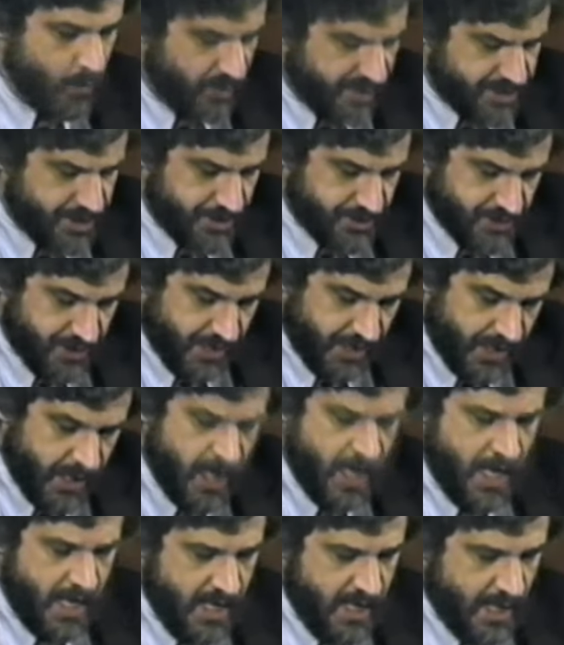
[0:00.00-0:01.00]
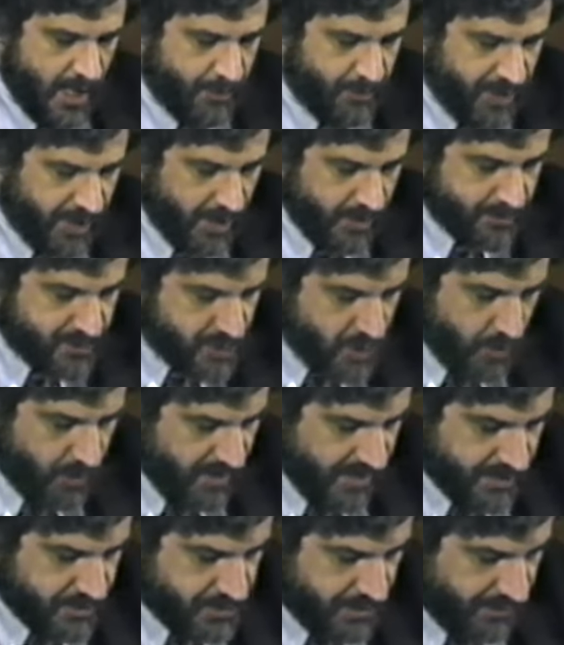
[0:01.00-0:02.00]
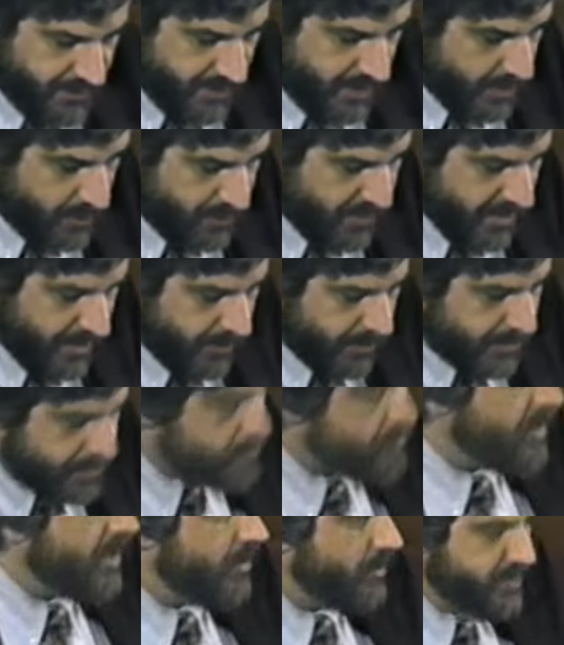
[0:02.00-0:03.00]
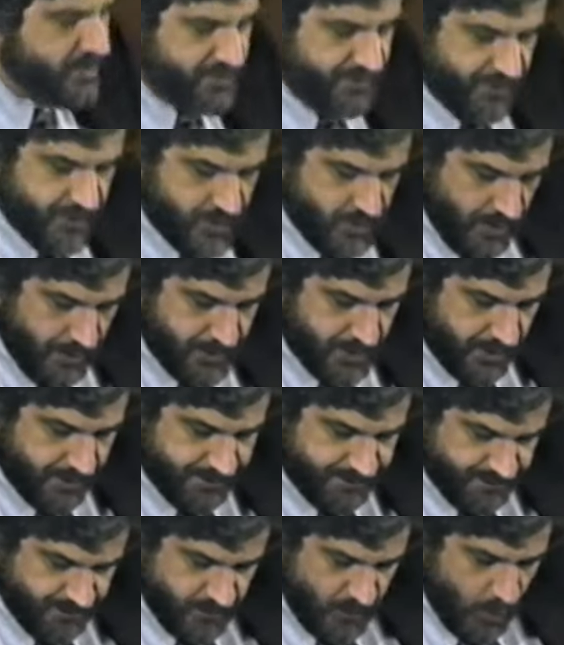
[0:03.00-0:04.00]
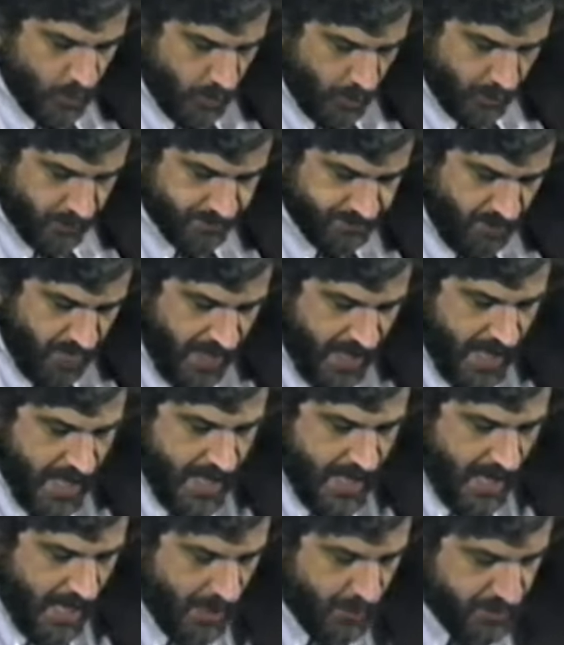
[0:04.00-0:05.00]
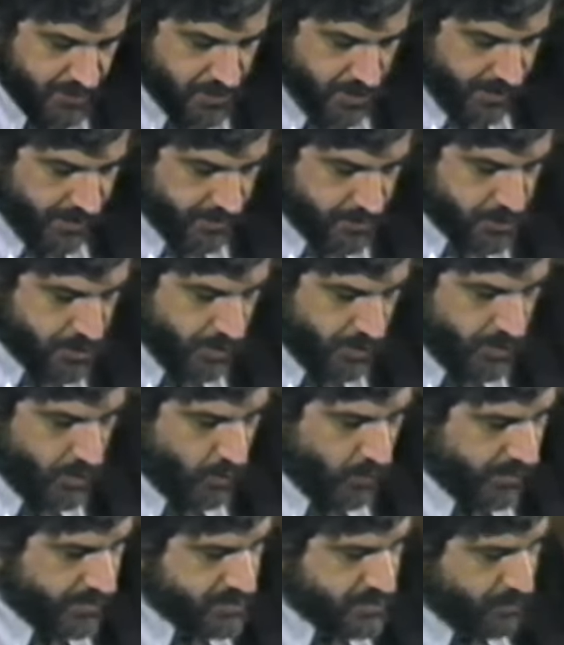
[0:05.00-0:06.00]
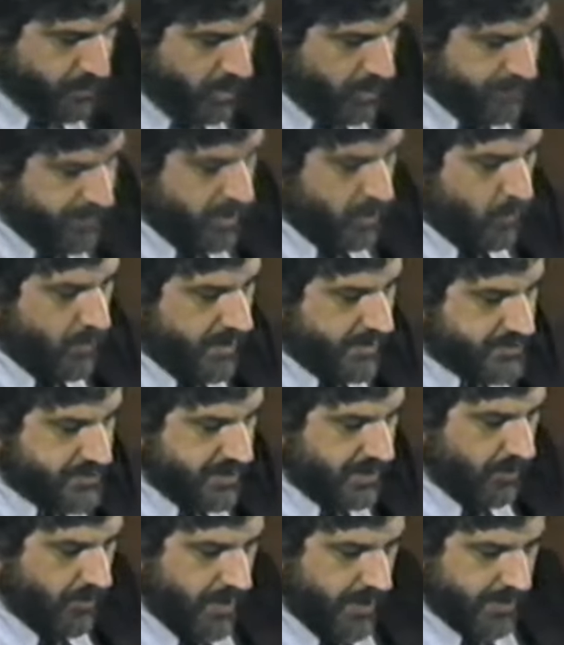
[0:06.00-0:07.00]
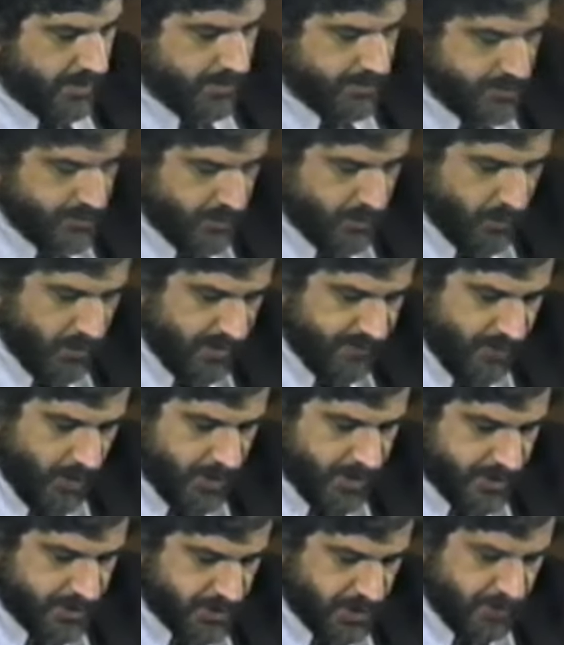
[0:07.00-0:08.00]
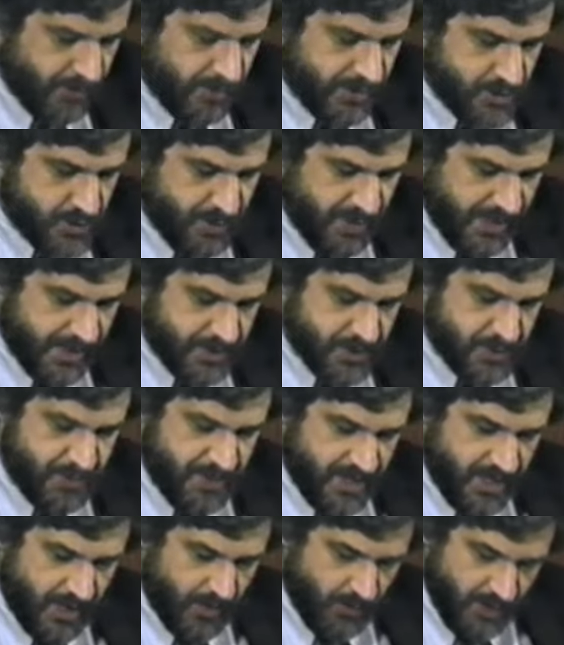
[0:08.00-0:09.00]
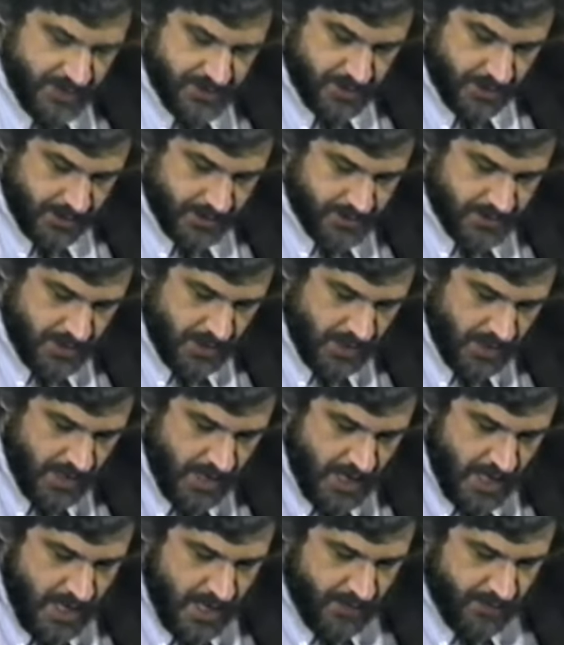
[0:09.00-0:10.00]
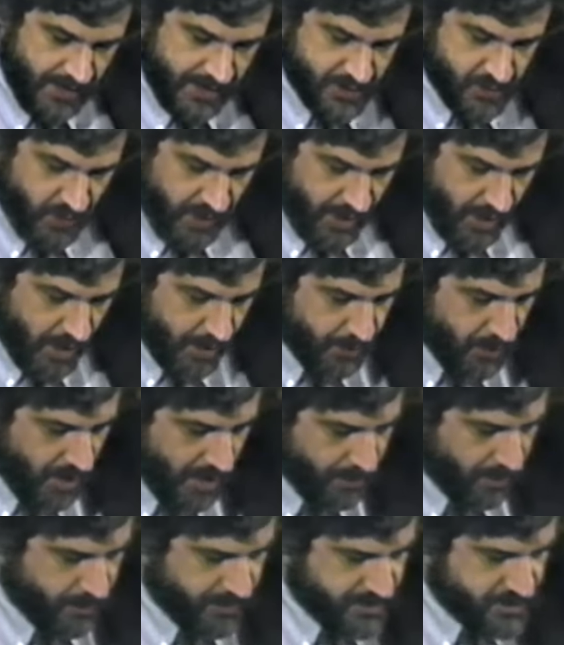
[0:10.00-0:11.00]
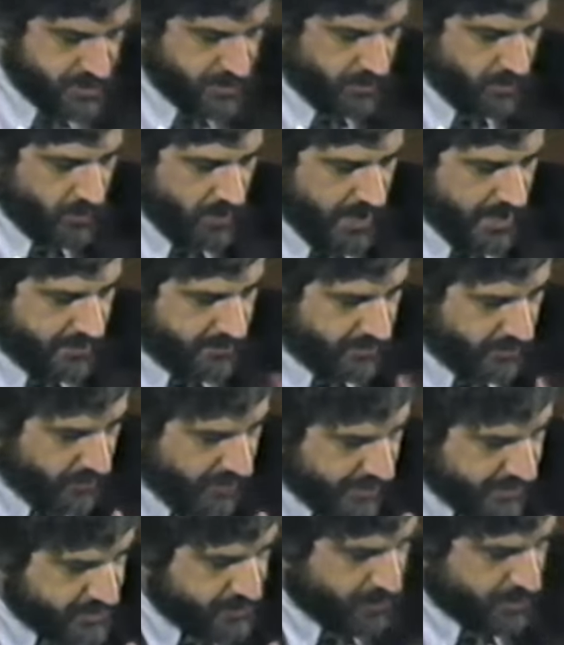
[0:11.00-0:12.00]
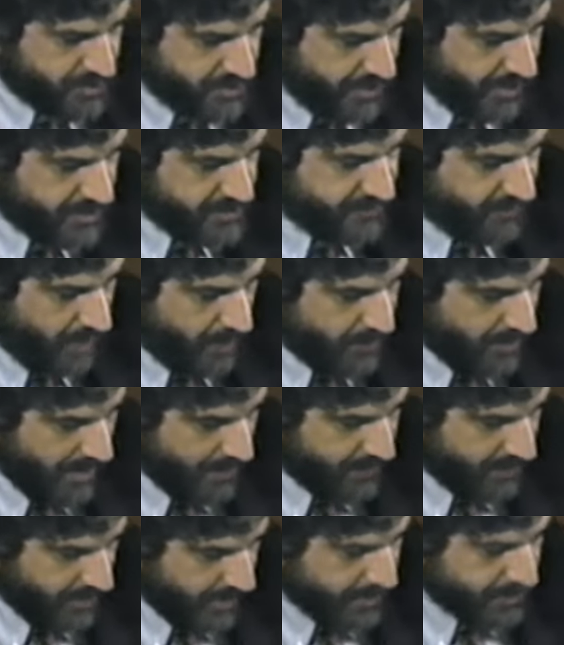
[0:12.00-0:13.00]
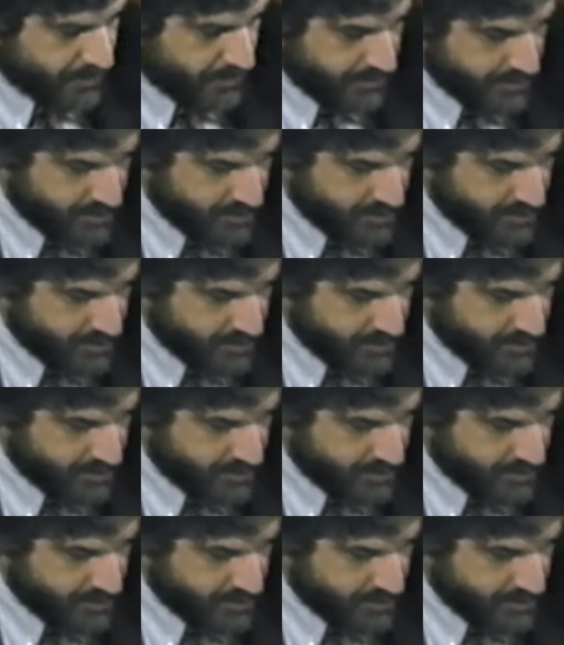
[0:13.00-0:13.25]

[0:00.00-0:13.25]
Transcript: which he said had become so menacing that it beggared his powers of description. Quote, I wish I could show you what a small marijuana cigarette can do to one of our degenerate Spanish speaking residents. That's why our problem is so great. The greatest percentage of our population